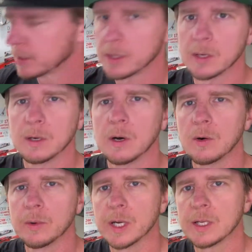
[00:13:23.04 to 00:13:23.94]
the
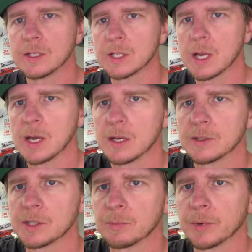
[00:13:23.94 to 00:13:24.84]
O-rings and
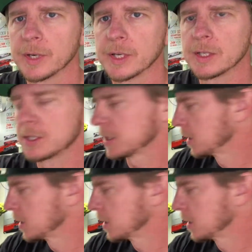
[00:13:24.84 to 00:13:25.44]
springs